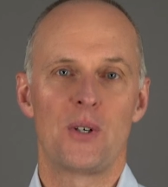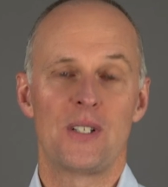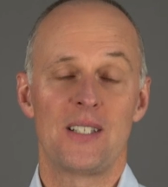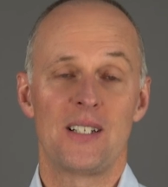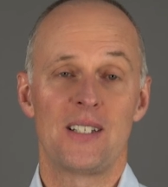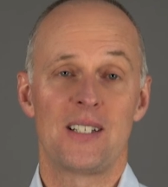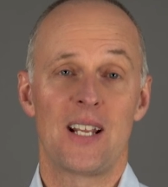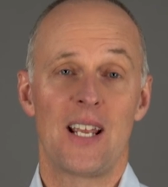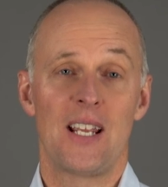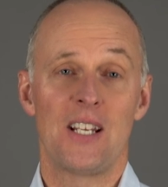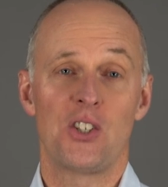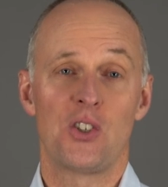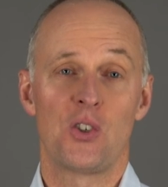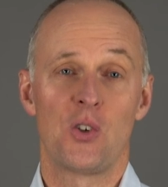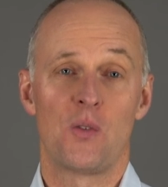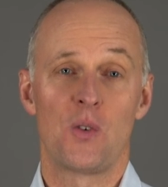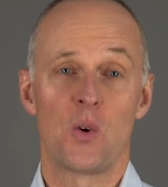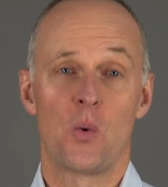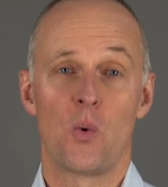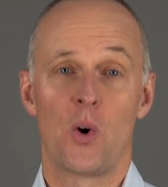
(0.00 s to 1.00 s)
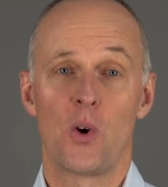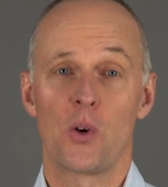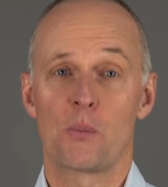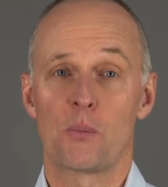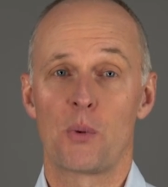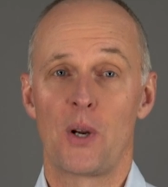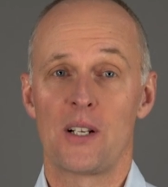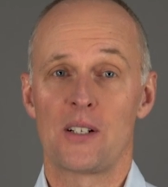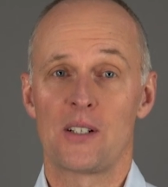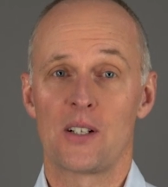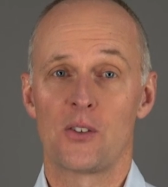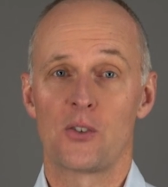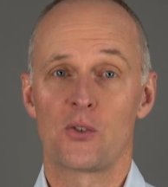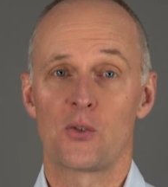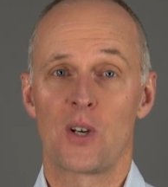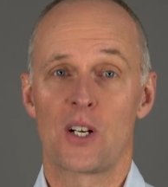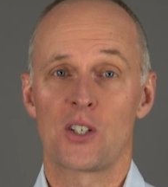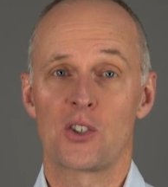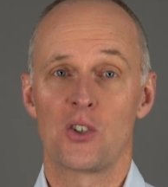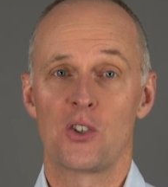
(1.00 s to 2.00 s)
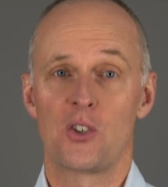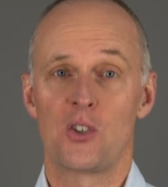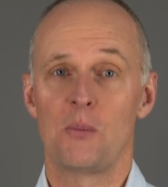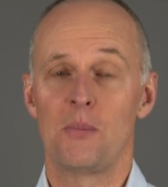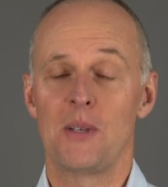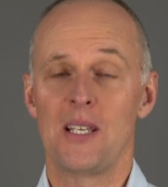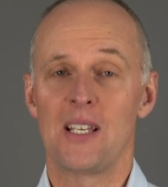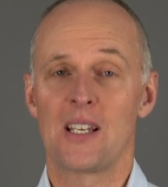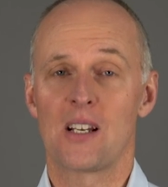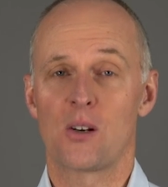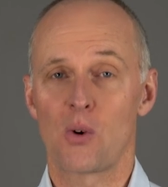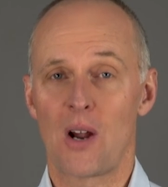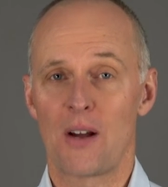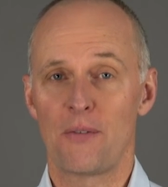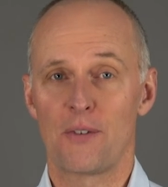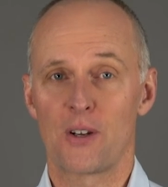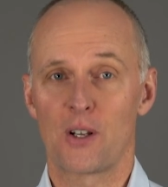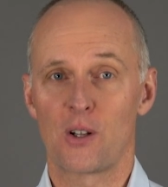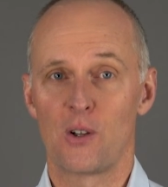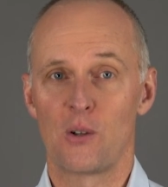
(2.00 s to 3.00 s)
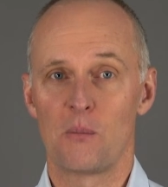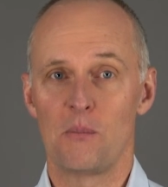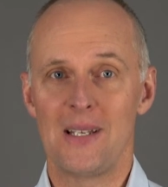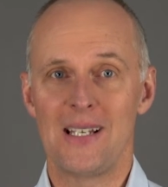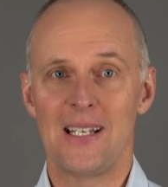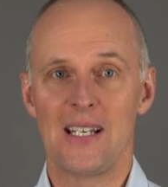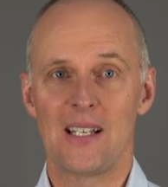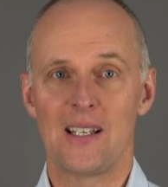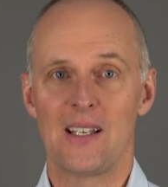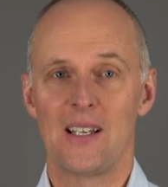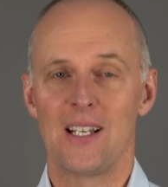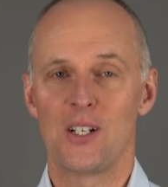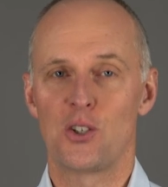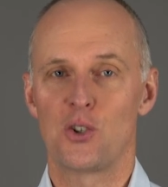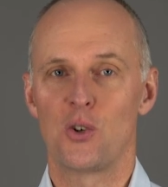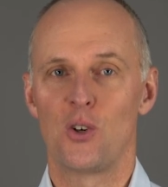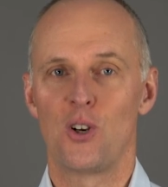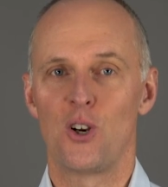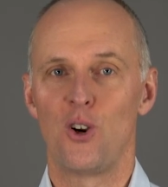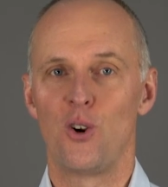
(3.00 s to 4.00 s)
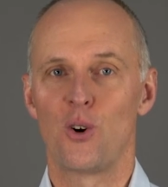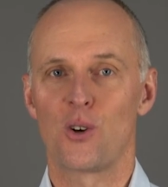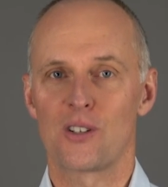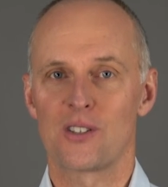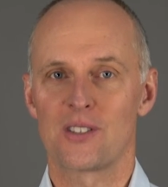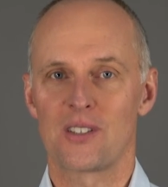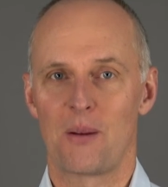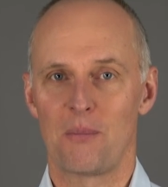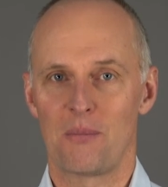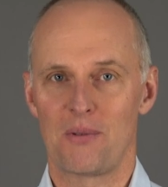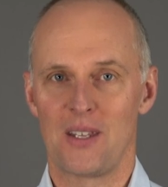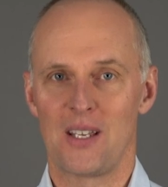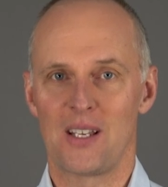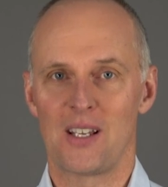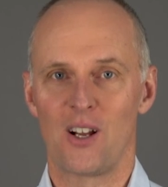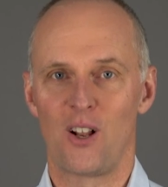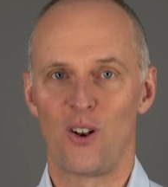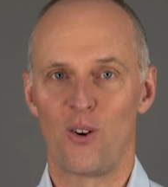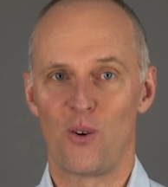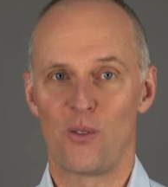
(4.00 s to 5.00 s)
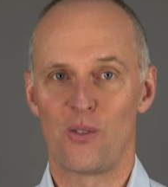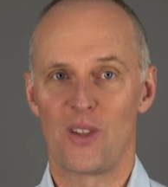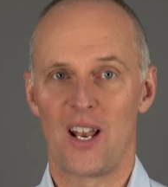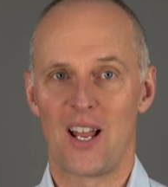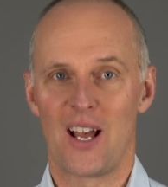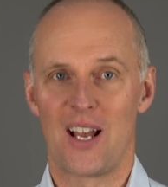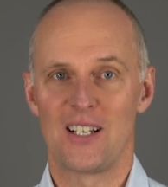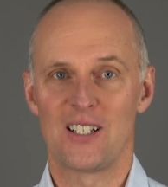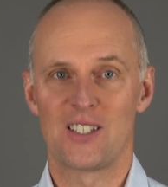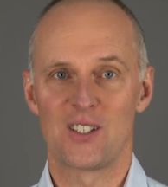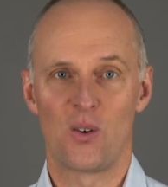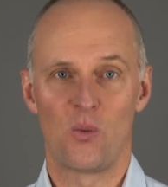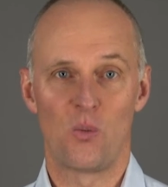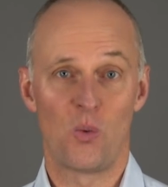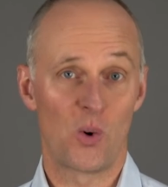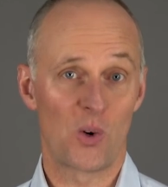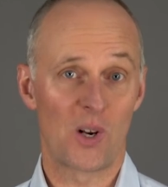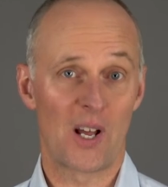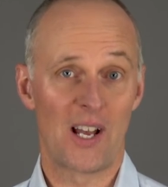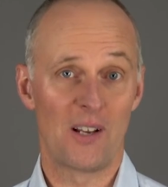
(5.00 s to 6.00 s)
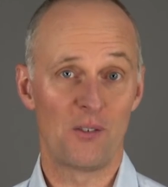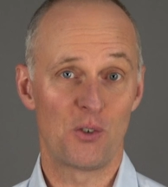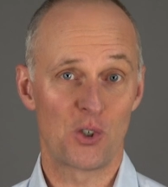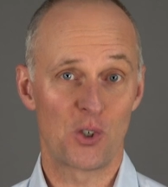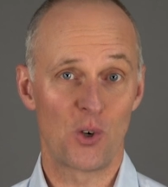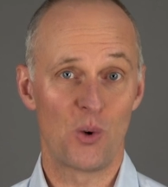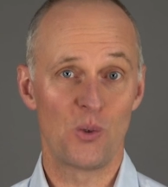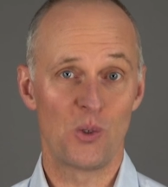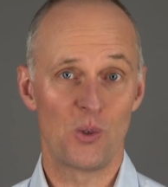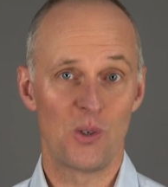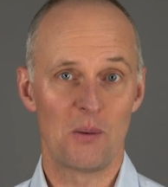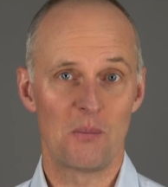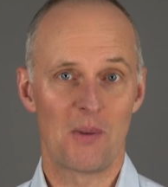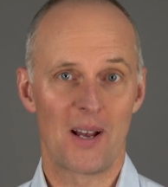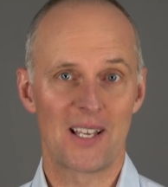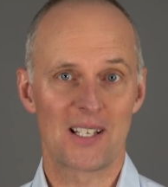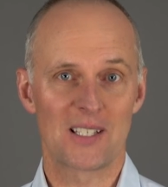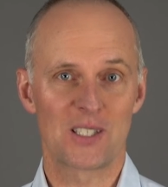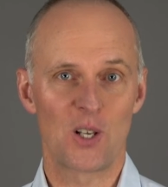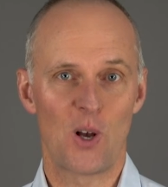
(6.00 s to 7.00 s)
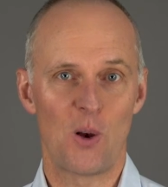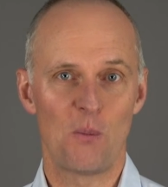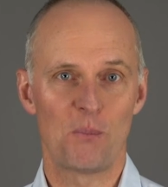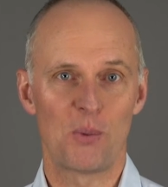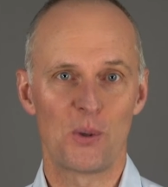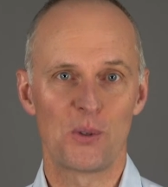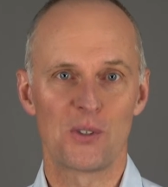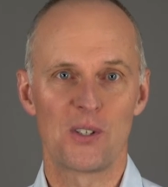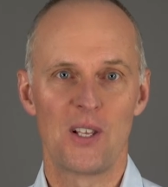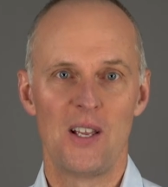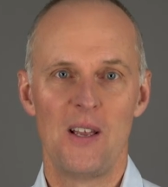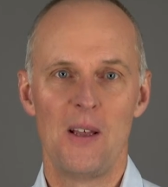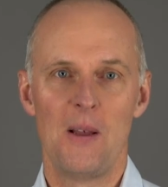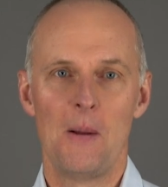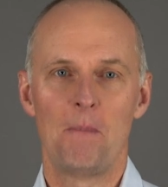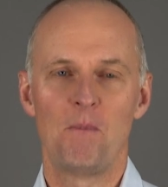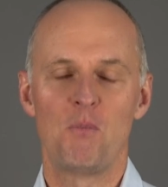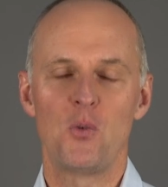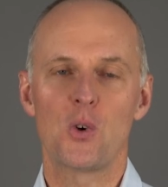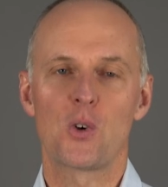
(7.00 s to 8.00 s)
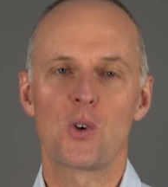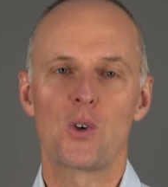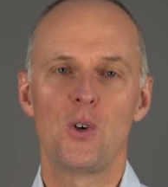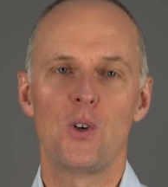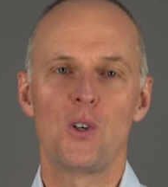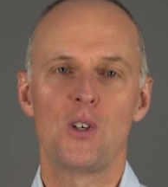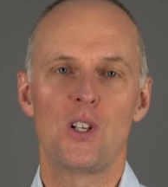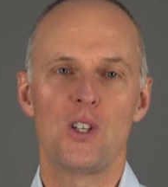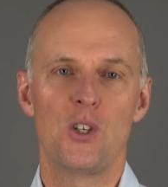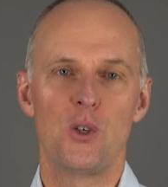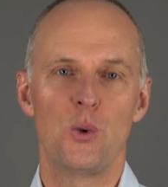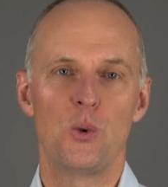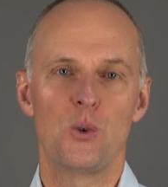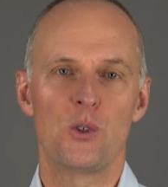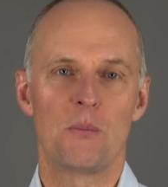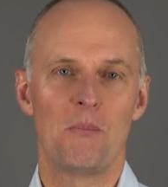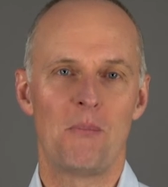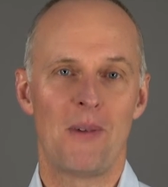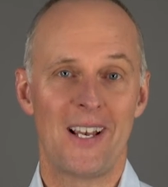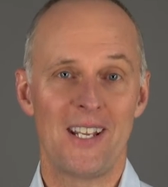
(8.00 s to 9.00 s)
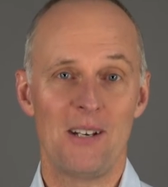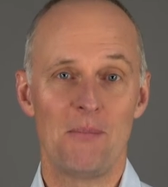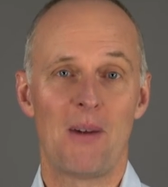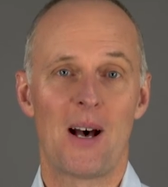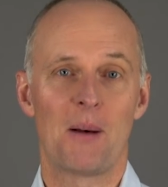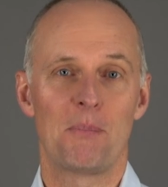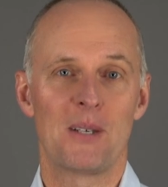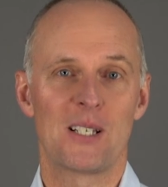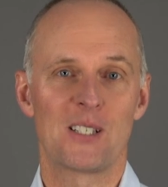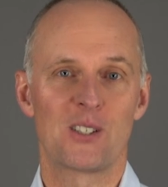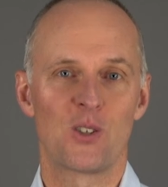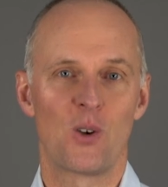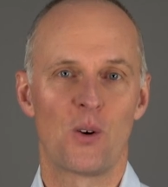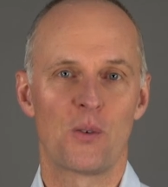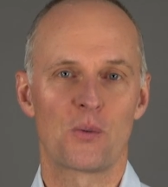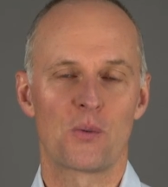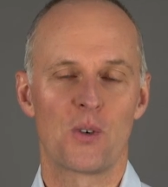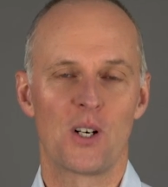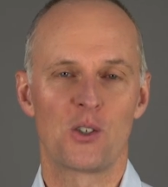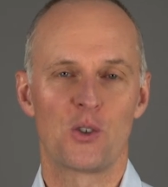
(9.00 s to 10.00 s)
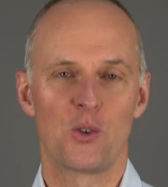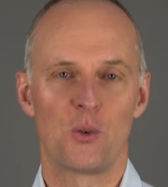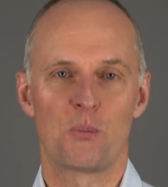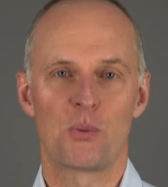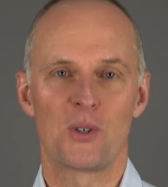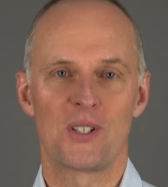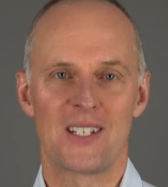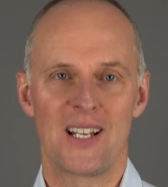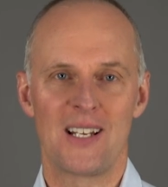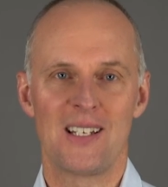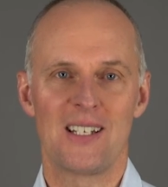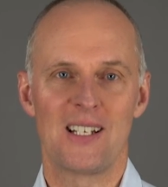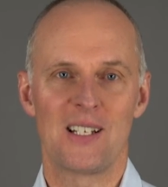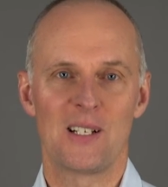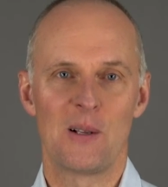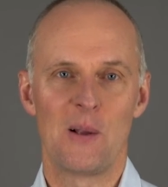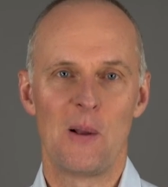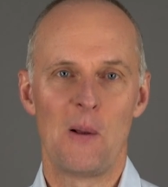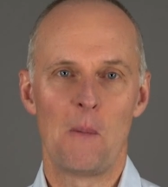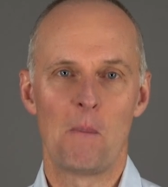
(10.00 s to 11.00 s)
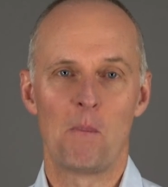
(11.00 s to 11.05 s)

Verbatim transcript: presentation of your work breakdown structure to be graphical, meaning it should look something along the lines of what I've shown you in my examples, you could use mind mapping software to present it.